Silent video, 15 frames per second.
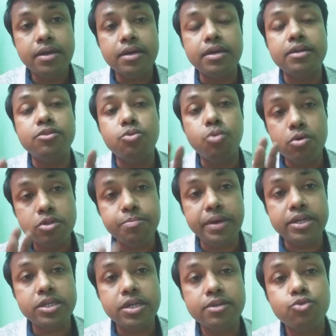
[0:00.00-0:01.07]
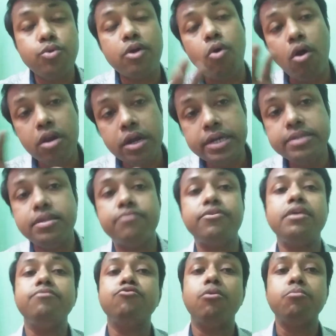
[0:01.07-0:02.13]
in those patients who are already
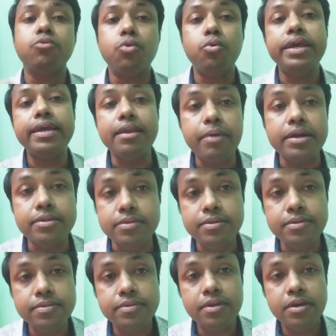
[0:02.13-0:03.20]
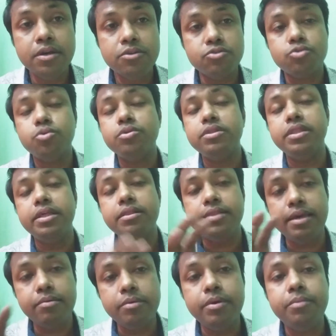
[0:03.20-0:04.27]
suffering from chronic liver disease. So they
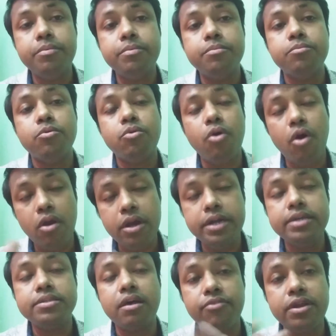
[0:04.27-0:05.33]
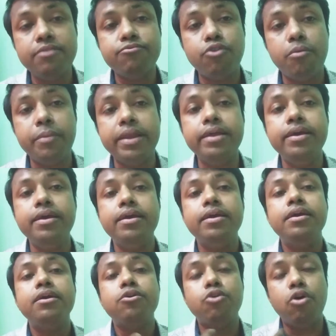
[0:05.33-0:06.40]
may be already suffering from any,
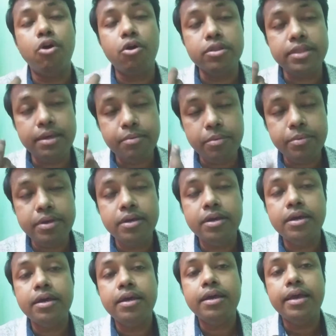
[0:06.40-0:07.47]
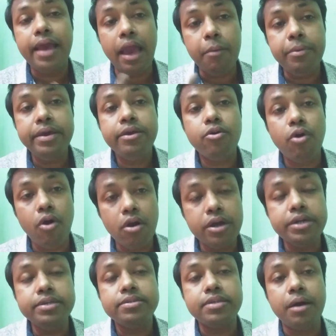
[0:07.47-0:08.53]
or they may be having
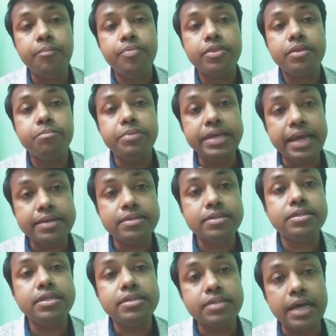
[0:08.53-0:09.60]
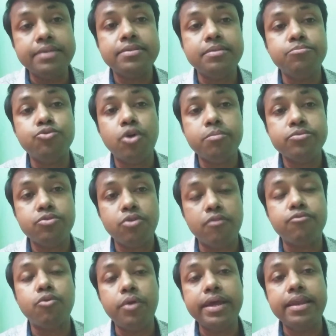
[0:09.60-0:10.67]
already some pre-existing sign symptoms of
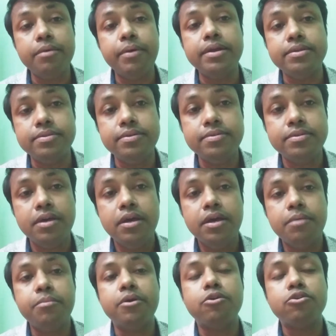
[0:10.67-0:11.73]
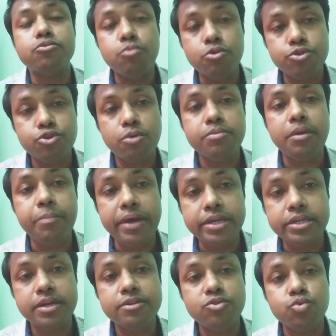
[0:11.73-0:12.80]
chronic liver disease, because most of the
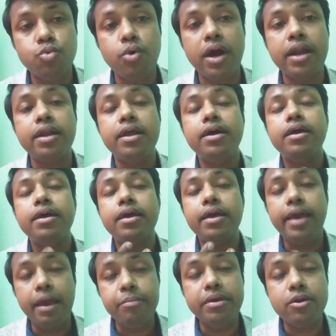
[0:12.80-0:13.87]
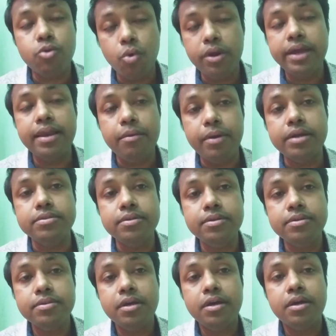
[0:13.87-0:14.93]
patients who are having chronic liver
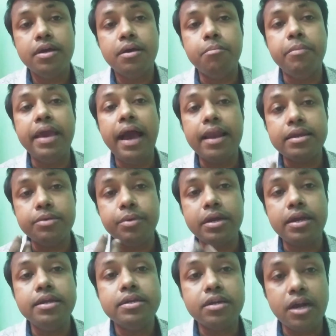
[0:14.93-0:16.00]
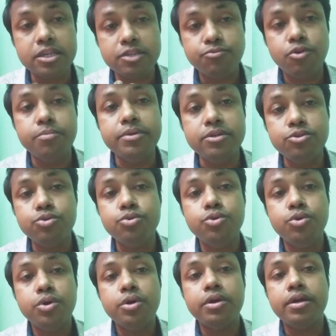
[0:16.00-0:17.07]
disease may ultimately transform into
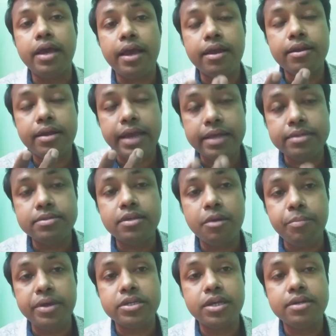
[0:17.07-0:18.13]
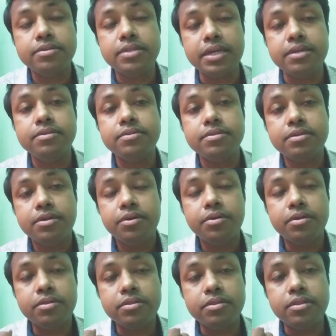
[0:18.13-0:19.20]
cancer patients. That is,
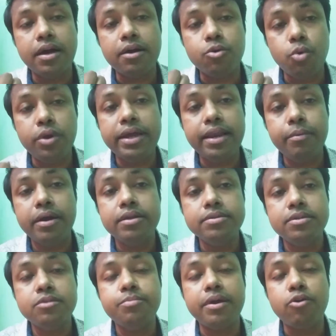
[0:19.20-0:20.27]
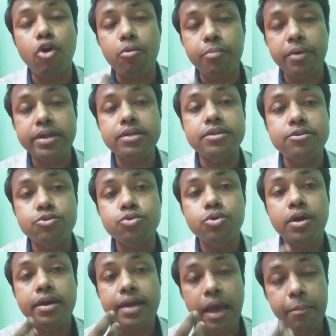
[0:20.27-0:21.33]
the chronic liver disease may convert it into
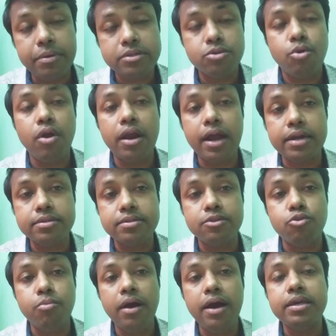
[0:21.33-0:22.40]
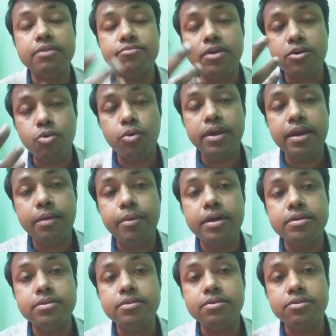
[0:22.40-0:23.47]
hepatocellular carcinoma if the chronic liver
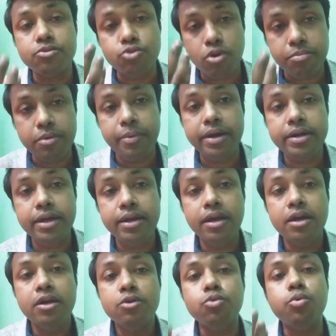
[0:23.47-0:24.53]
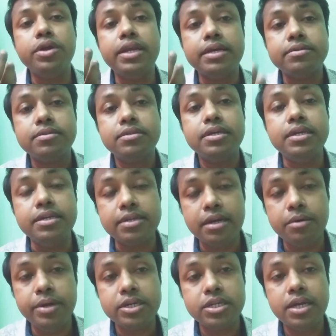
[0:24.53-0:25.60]
disease is not prevented with necessary
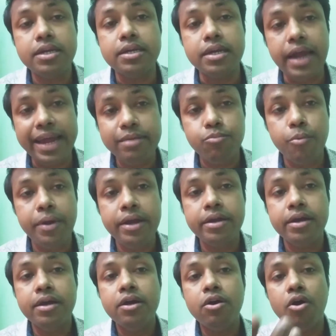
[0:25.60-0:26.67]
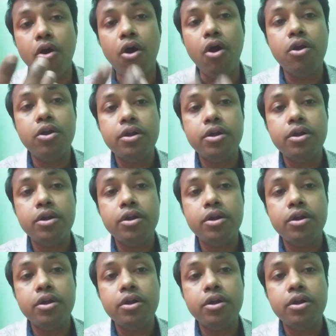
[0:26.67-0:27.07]
intervention in right moment or